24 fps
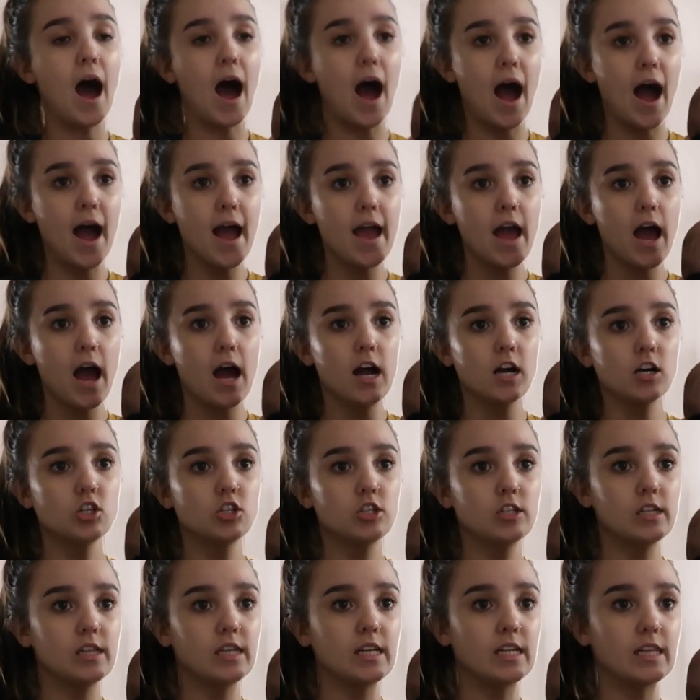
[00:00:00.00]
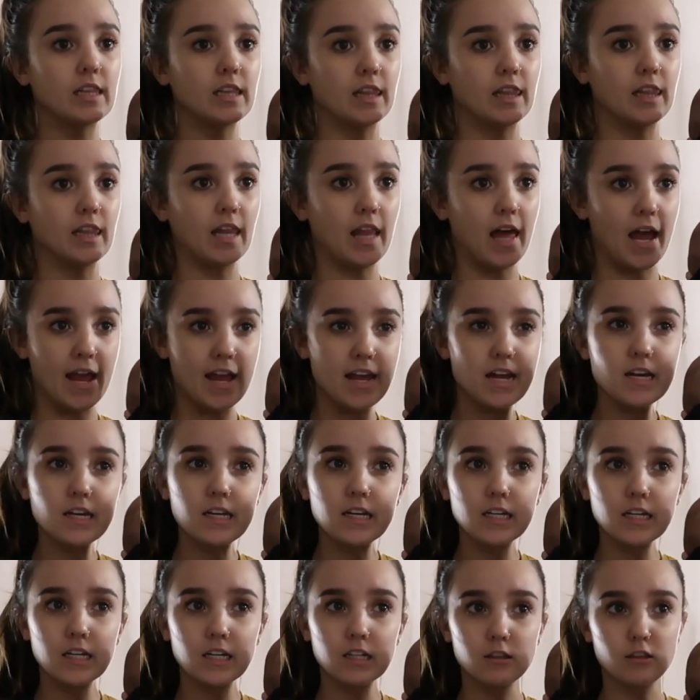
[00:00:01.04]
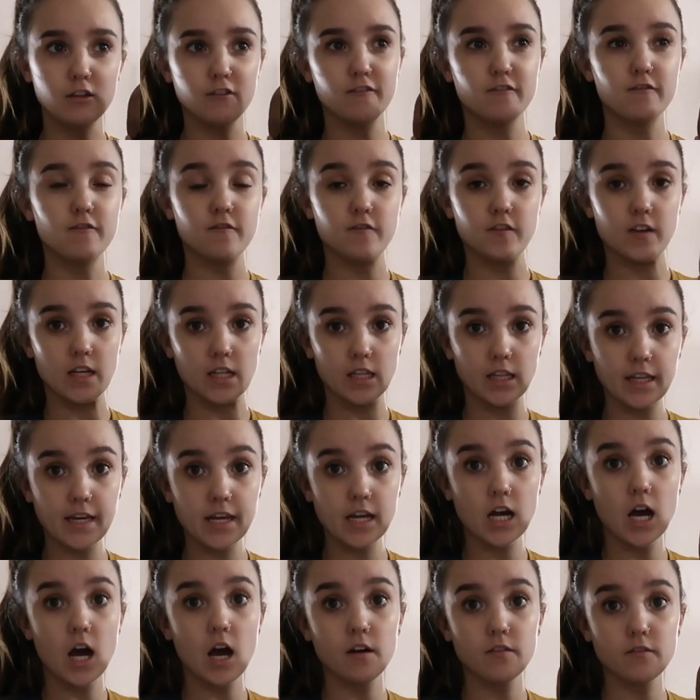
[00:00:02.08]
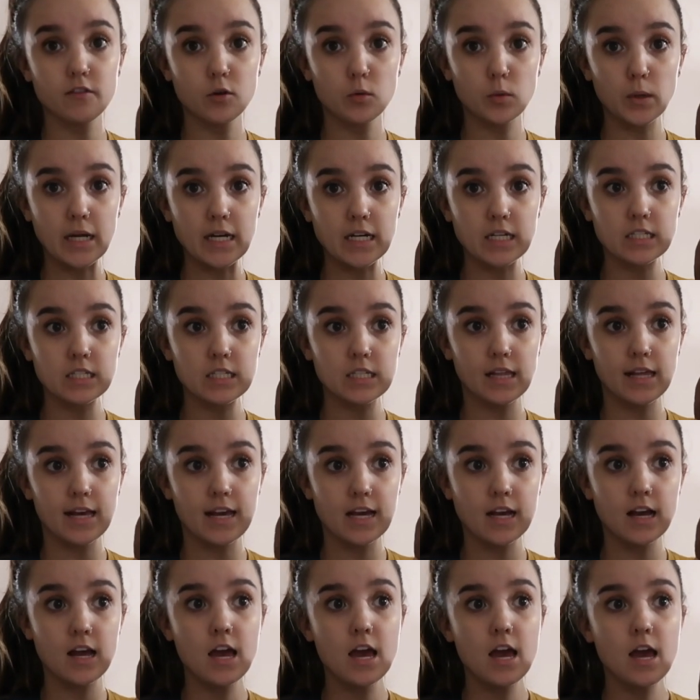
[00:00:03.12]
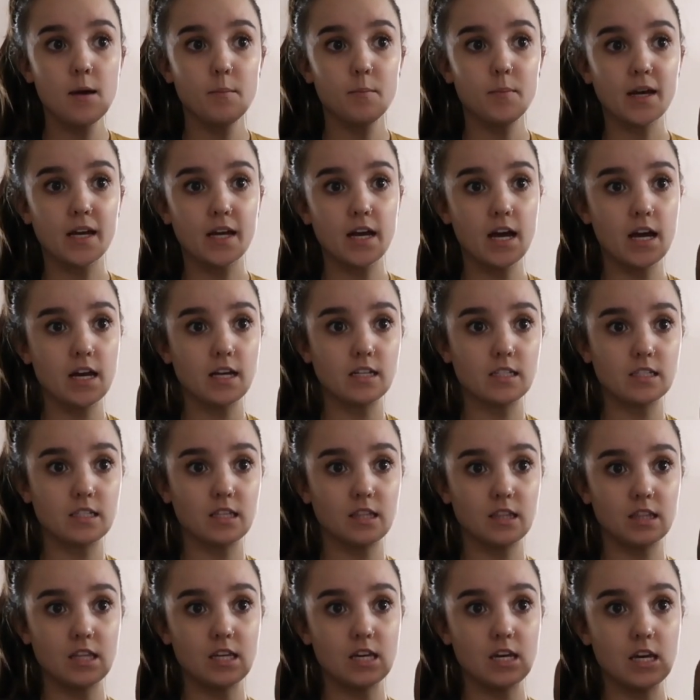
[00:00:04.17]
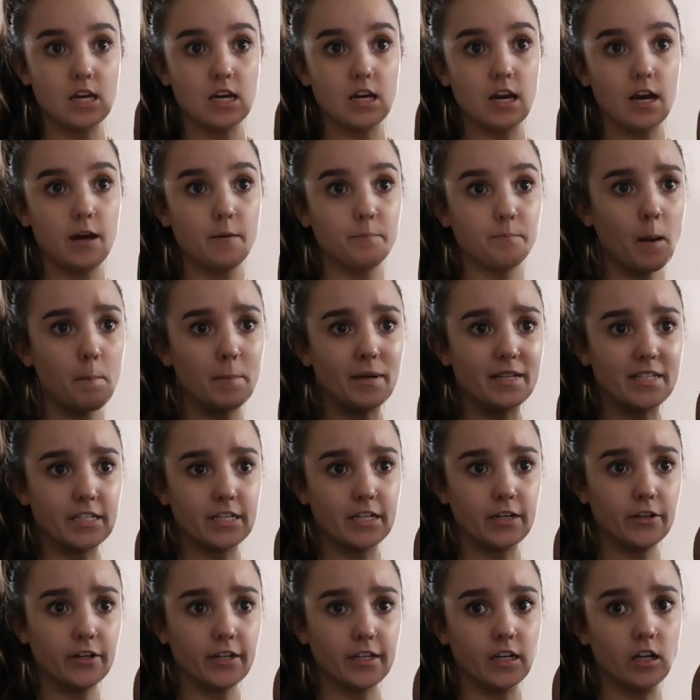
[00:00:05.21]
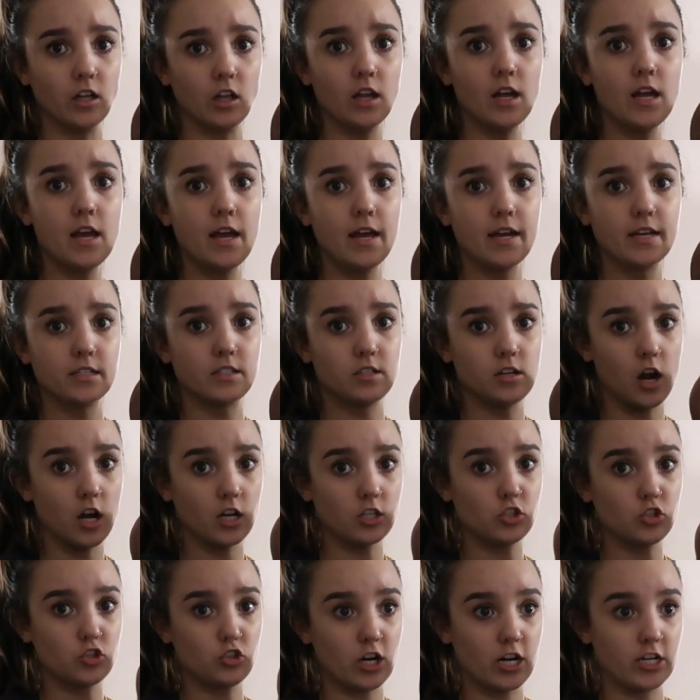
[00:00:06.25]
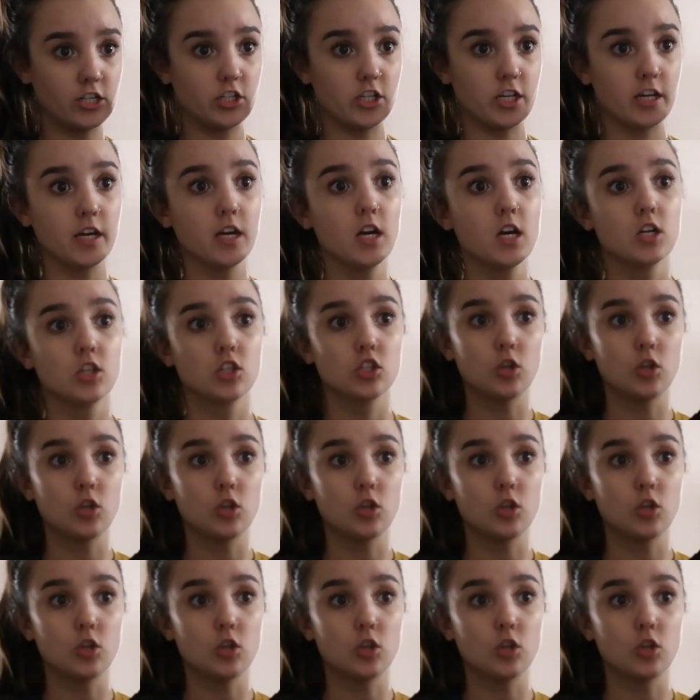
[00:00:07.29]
I actually like the feeling of the ring sling because the material is not stretchy.